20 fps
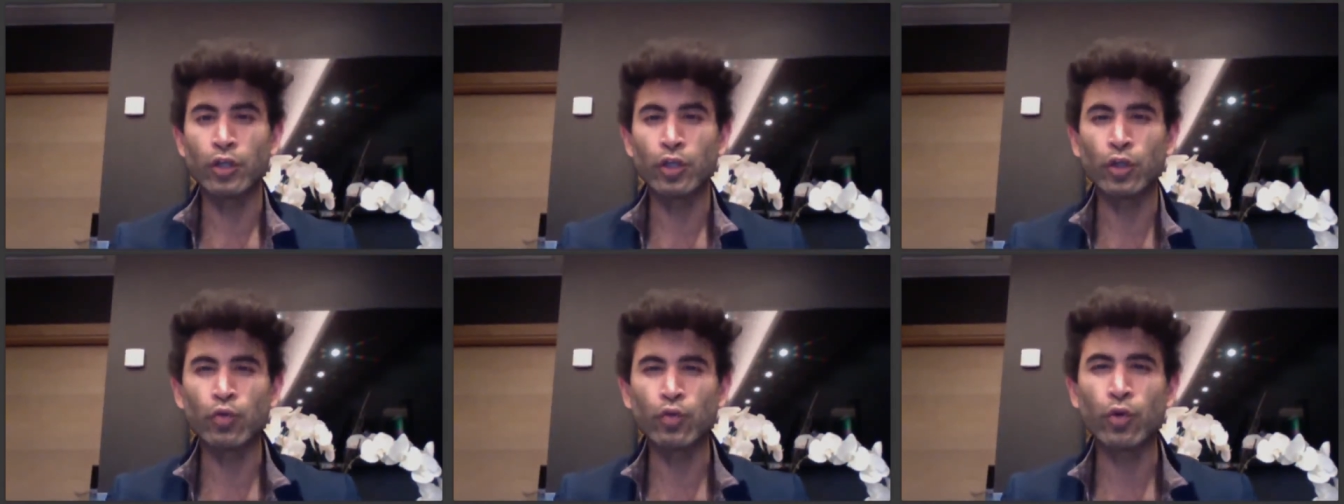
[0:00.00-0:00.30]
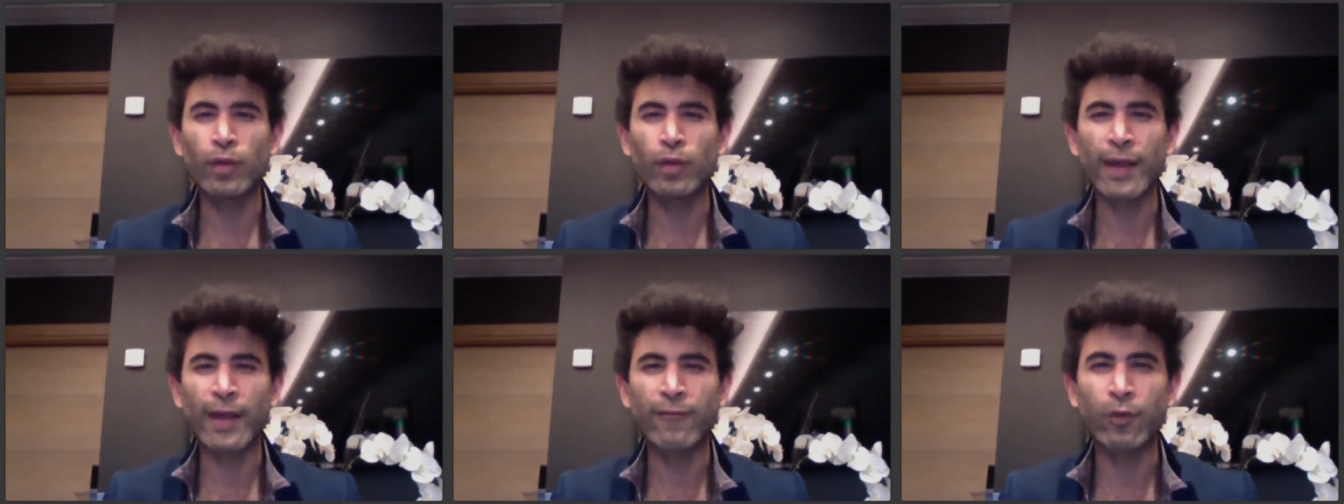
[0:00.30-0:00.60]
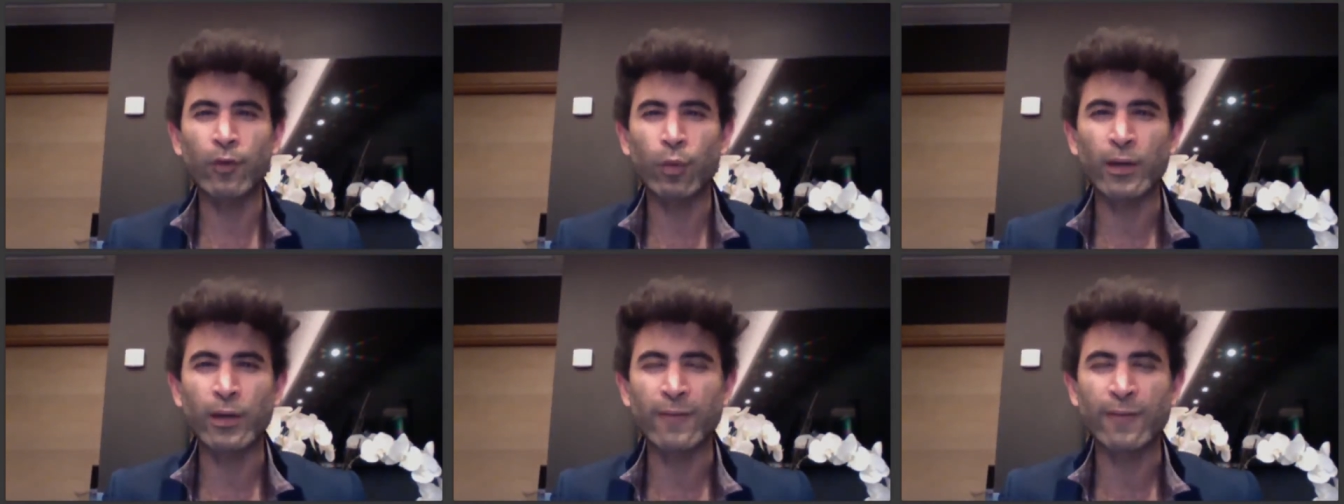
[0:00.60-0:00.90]
You don't
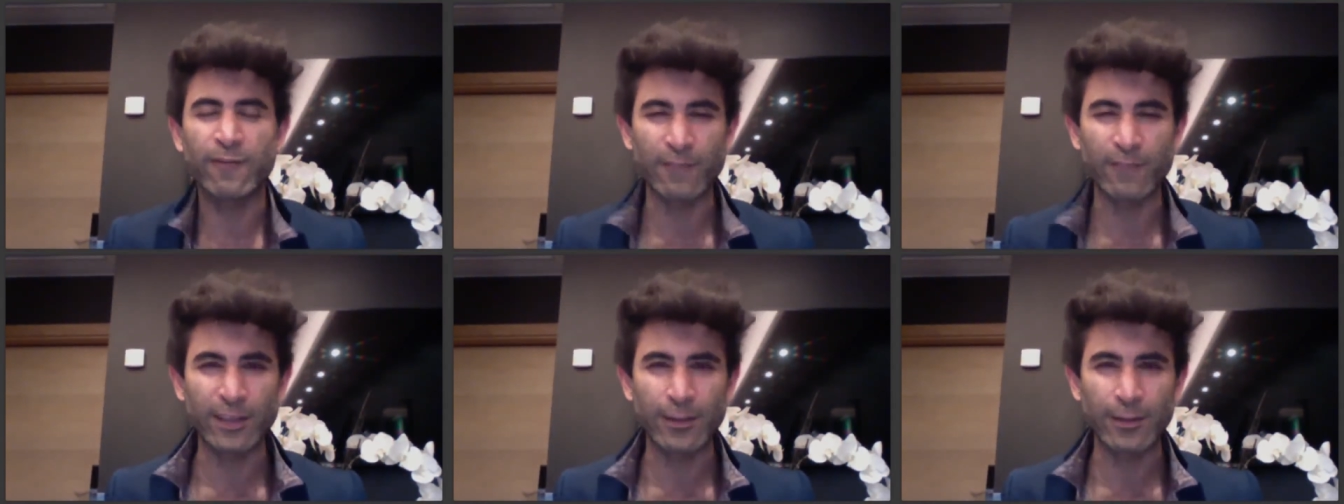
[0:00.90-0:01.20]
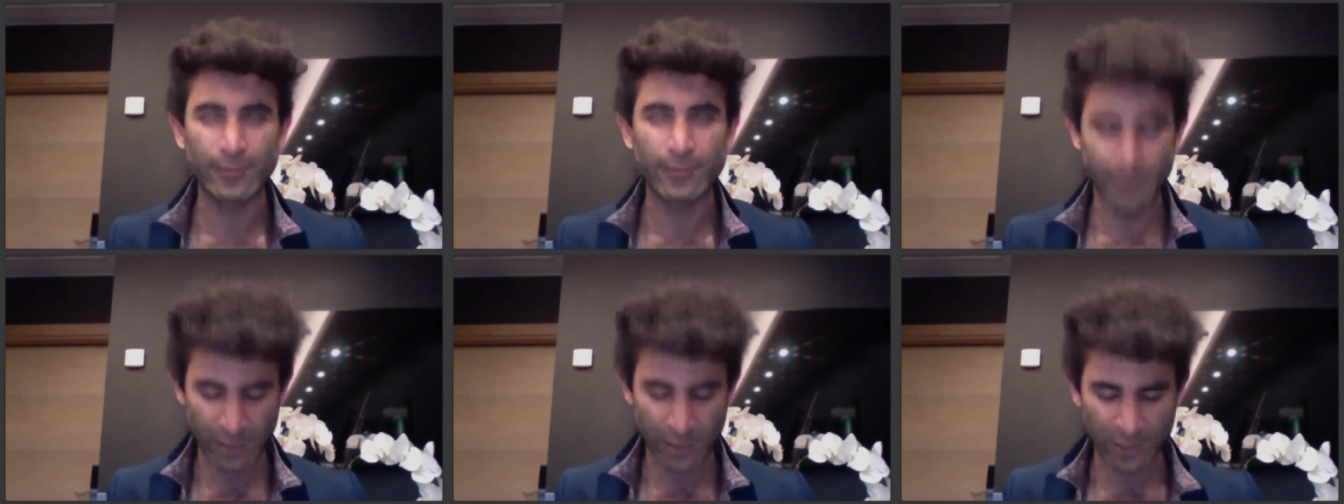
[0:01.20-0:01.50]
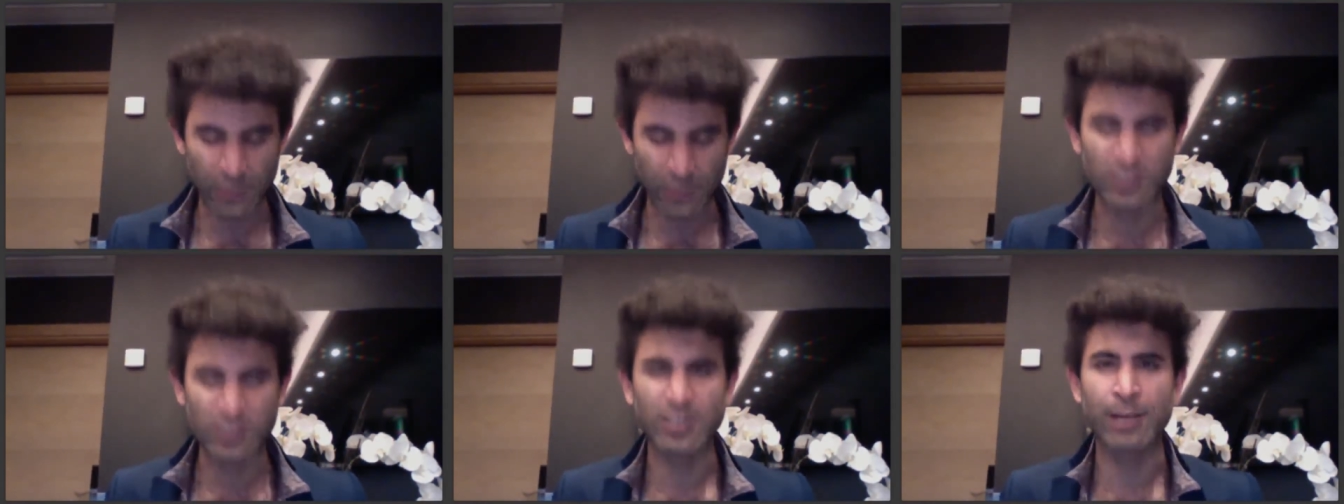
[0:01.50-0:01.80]
ever want to feel these
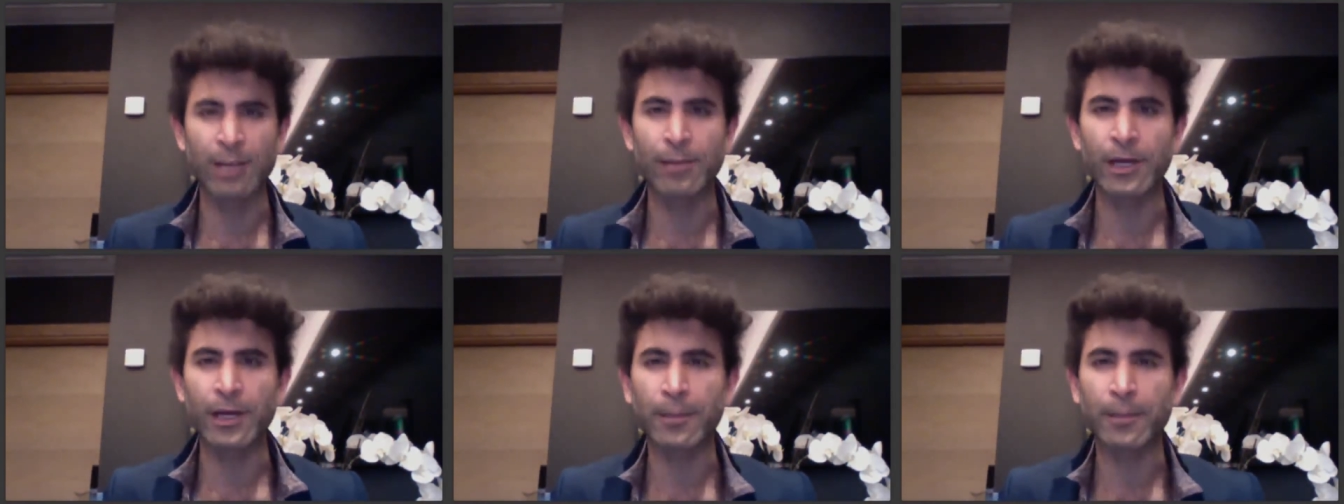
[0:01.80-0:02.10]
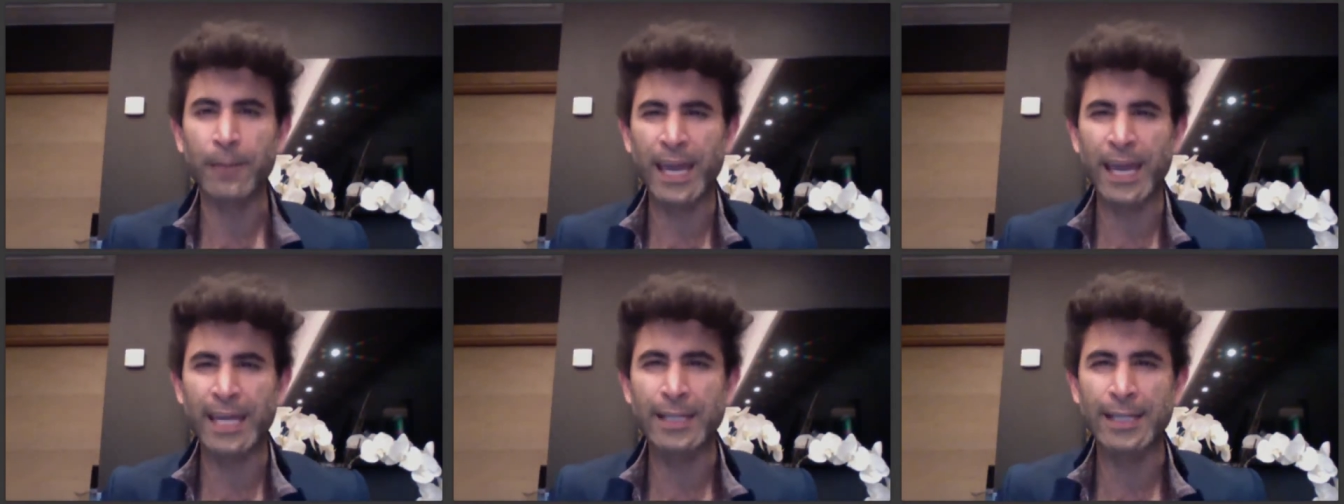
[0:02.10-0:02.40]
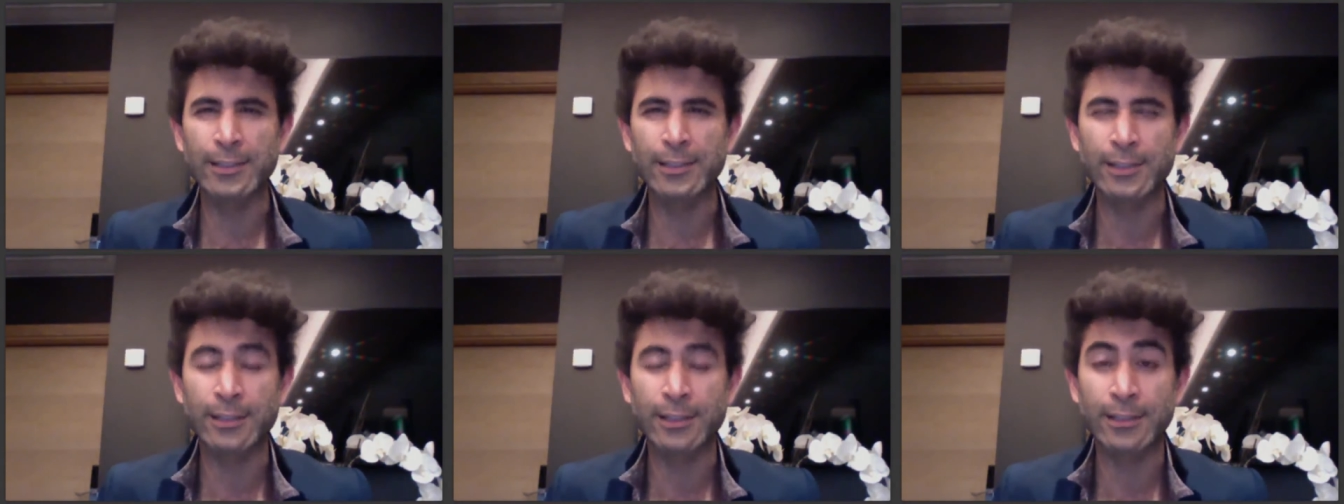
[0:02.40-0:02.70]
stomach
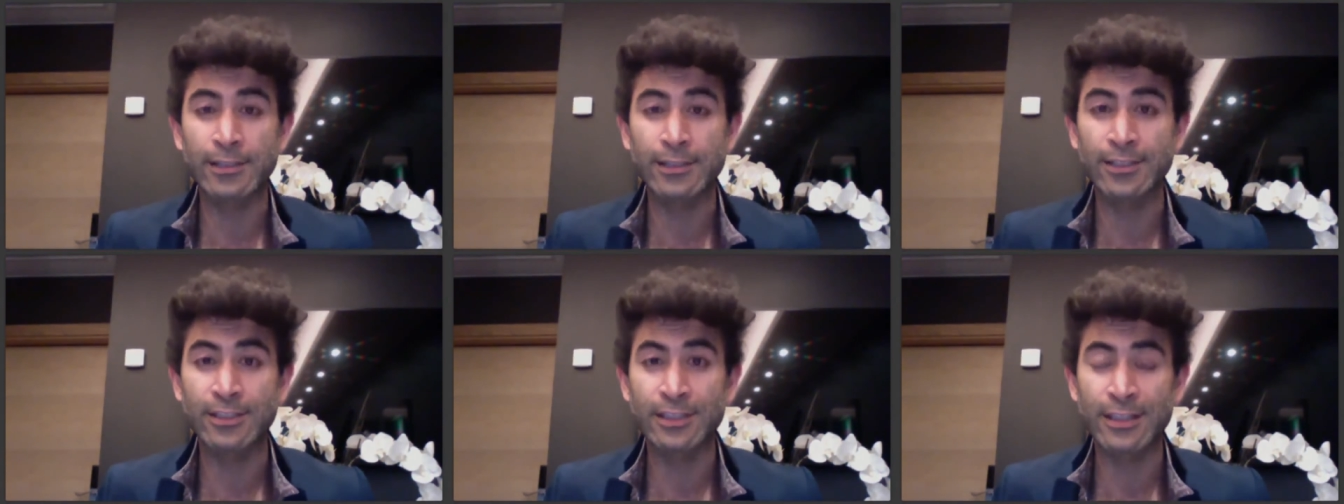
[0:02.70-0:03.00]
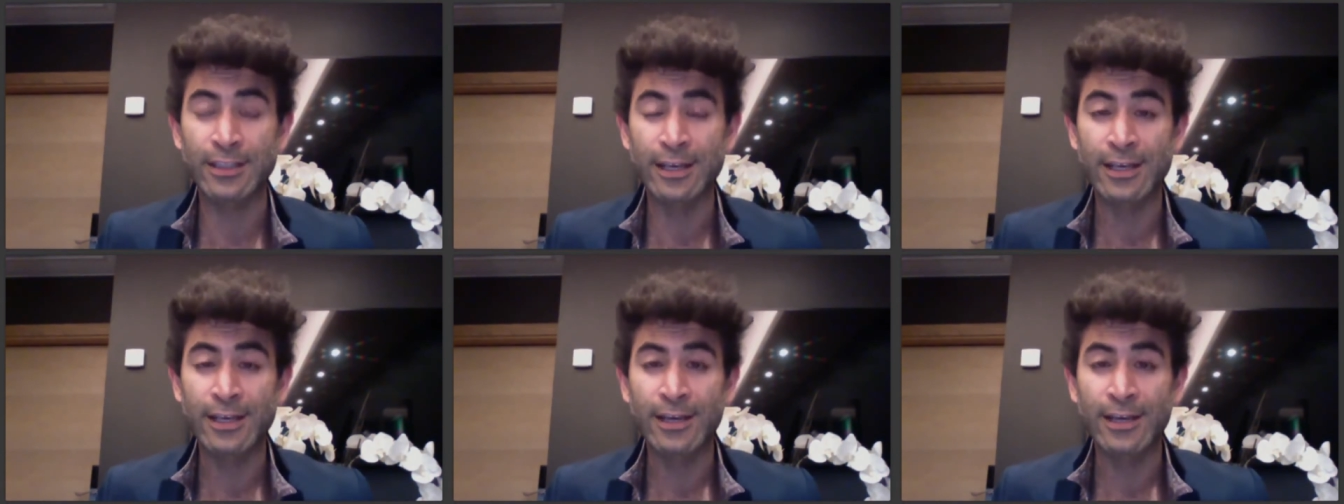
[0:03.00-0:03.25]
pains and these